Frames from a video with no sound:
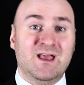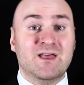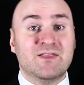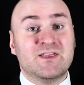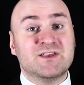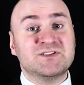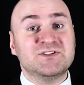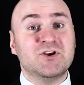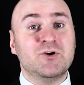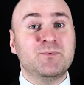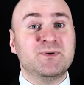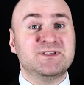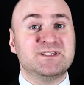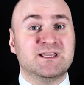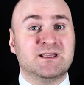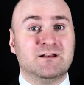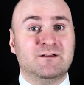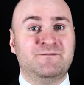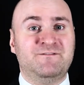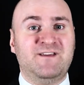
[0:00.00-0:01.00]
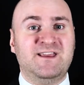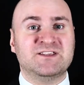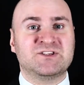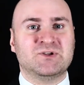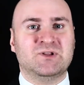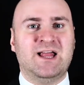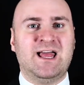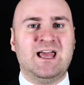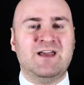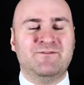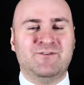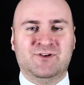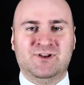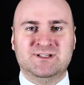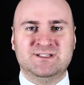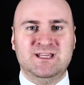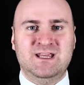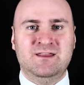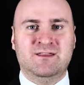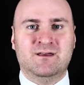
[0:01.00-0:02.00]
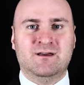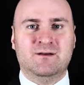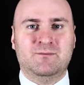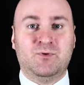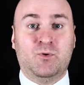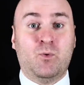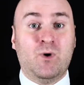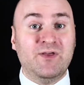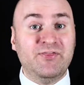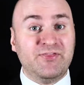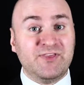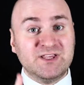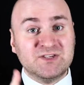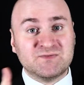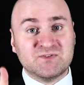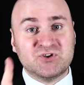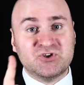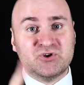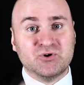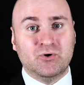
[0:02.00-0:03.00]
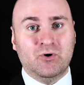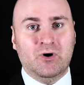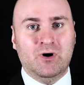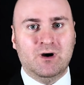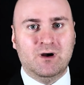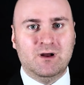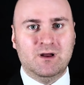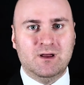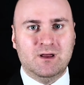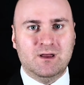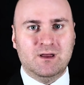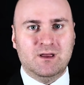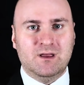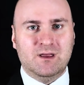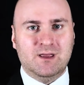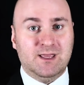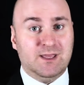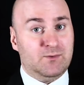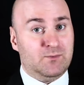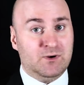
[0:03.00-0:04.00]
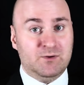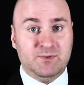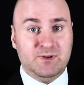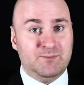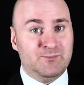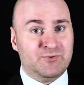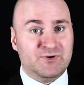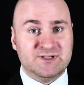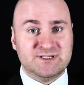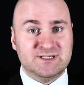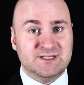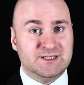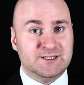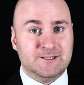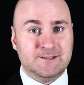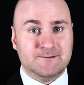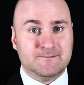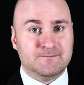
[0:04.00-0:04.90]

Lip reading: There's no particular face it'll have on it either, but one thing's for sure, it won't be pretty.